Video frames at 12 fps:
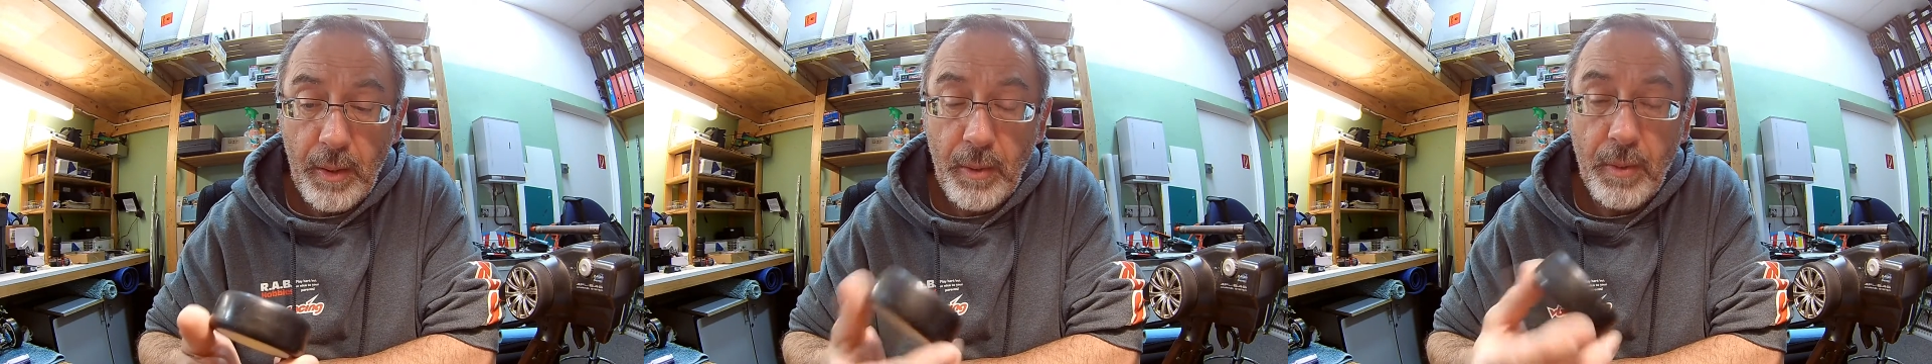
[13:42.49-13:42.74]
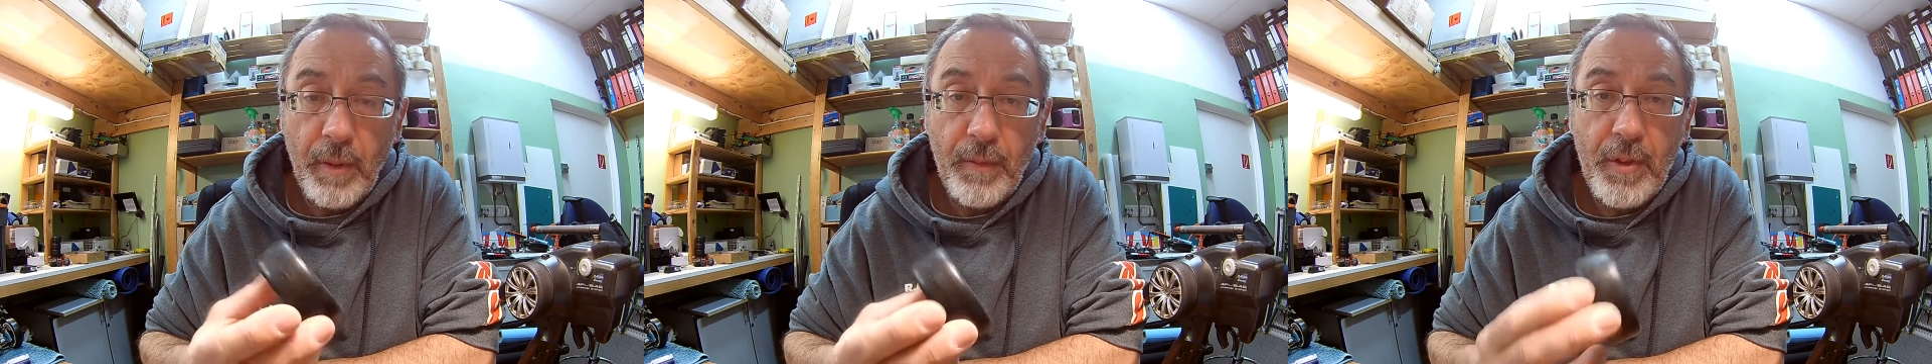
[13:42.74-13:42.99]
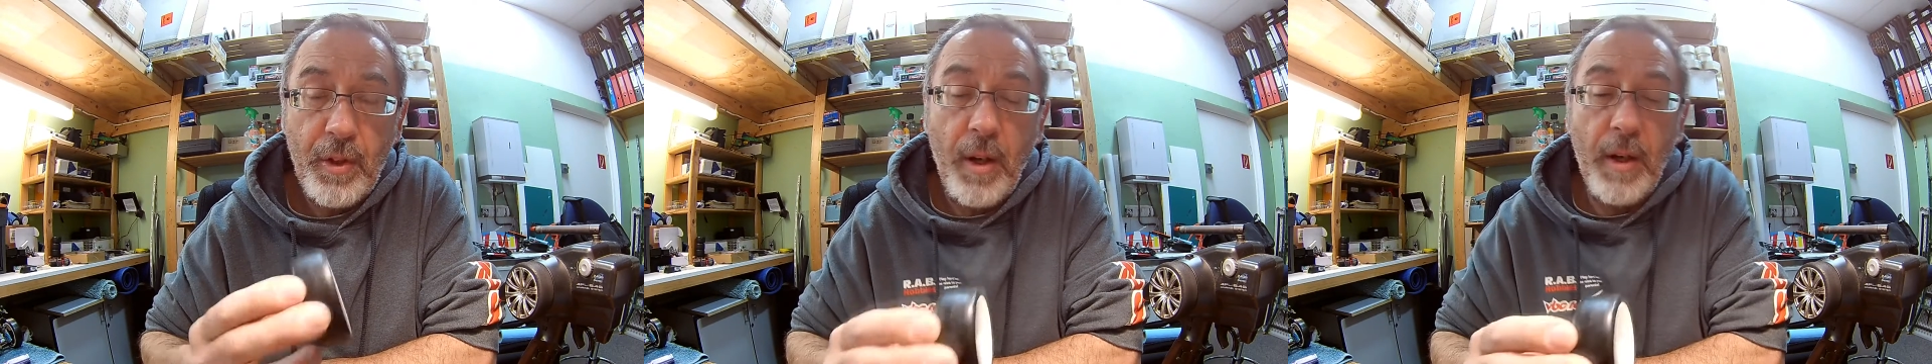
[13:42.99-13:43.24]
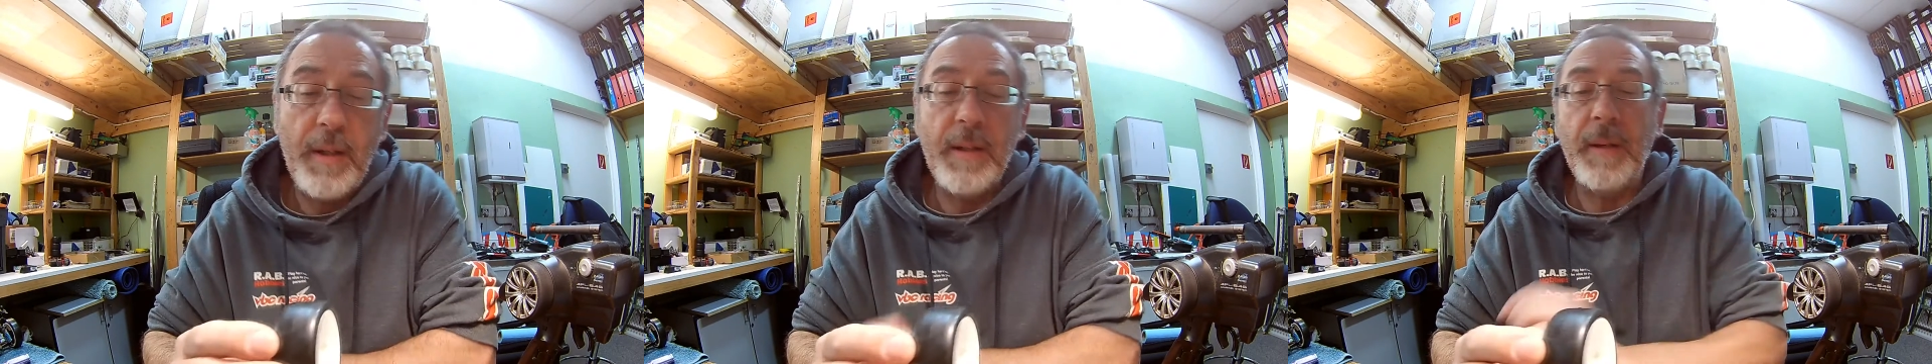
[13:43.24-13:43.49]
Good, I've
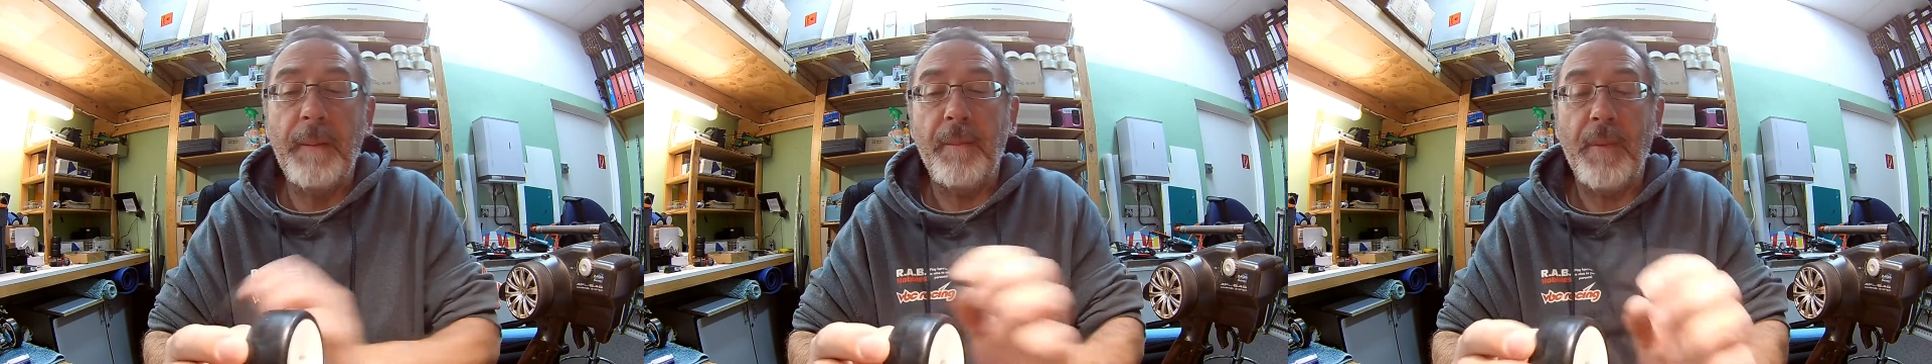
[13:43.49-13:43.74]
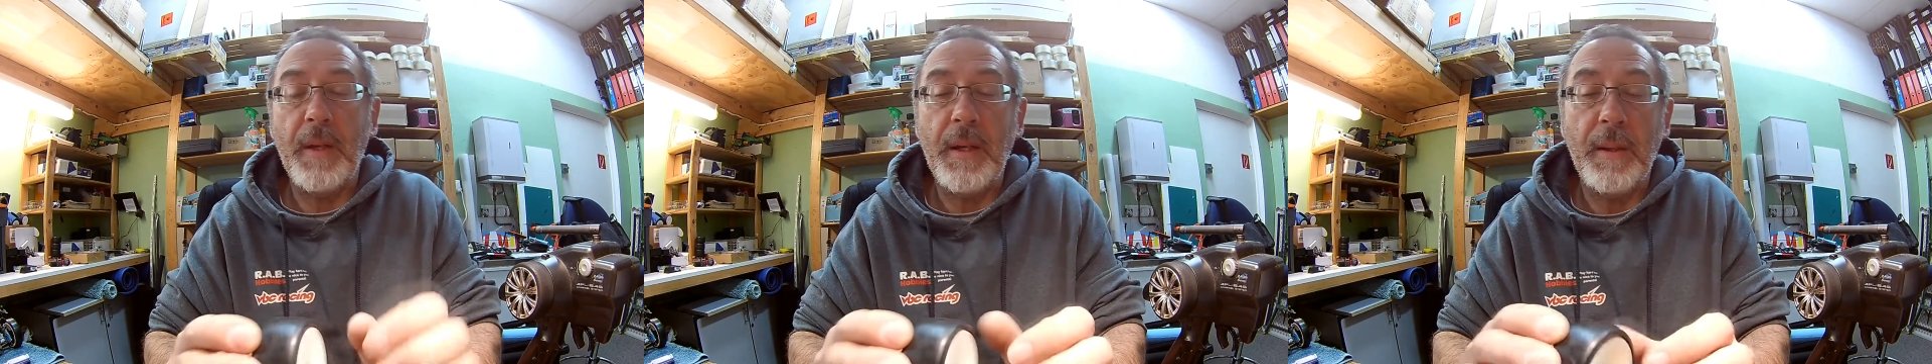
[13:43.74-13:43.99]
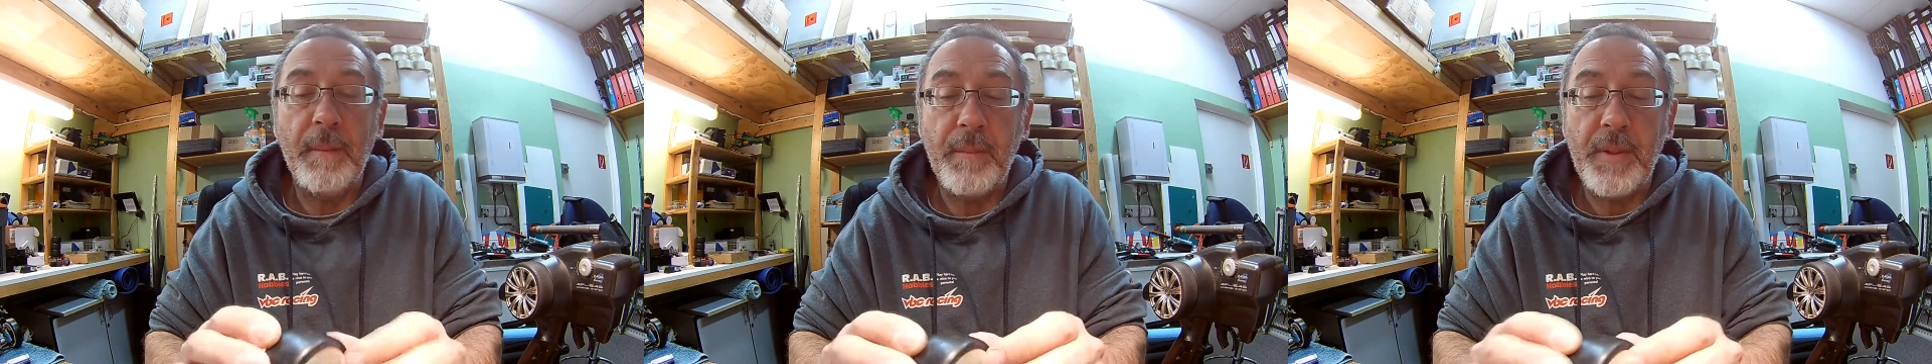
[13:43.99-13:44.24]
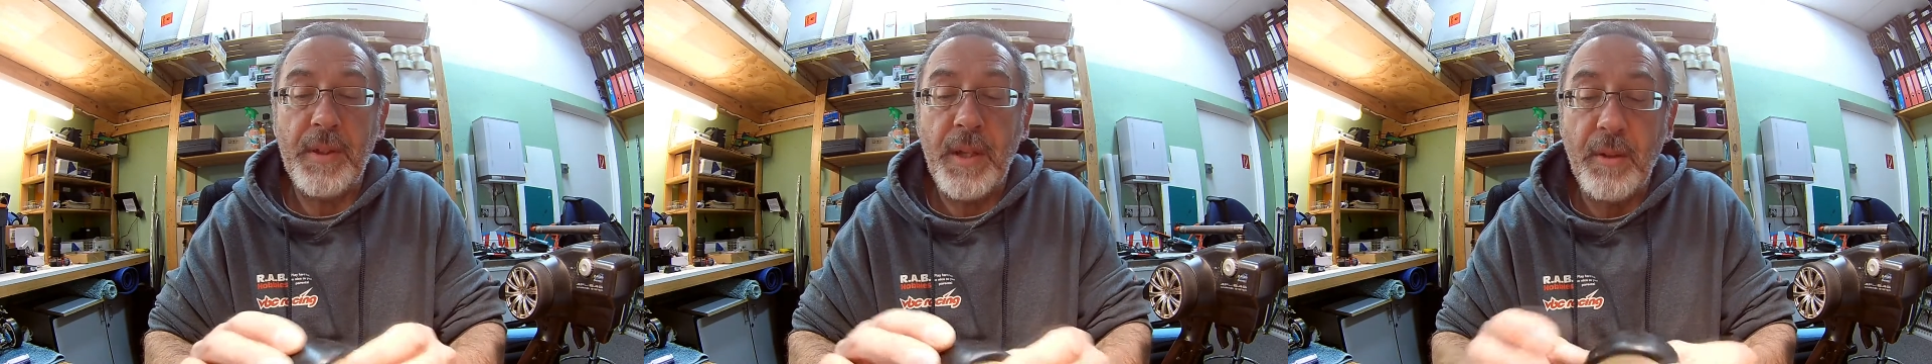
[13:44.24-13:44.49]
tried
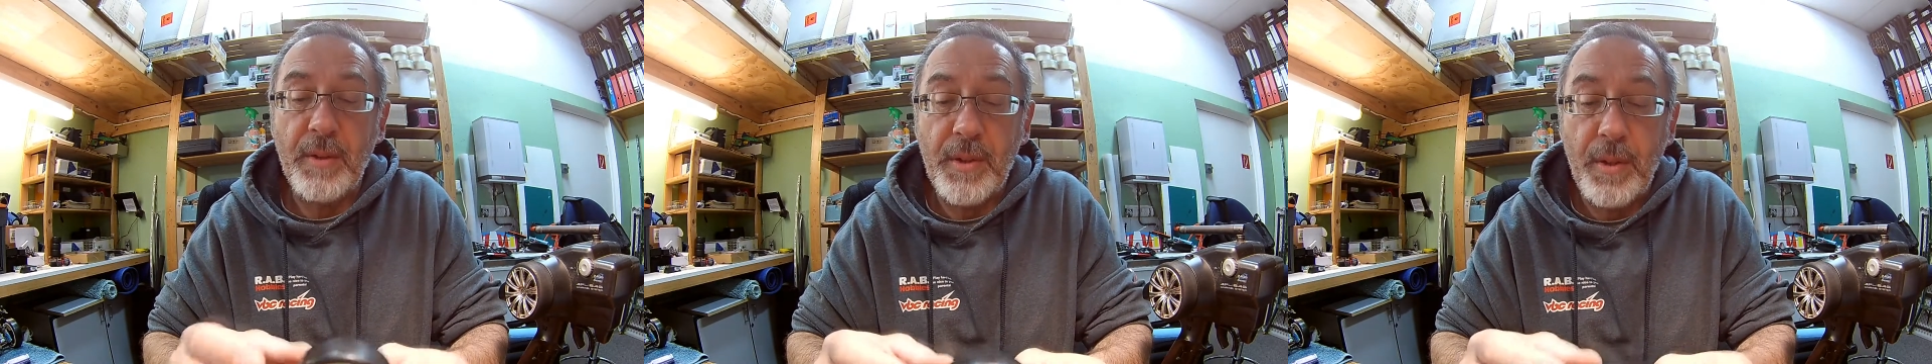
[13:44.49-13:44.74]
just here at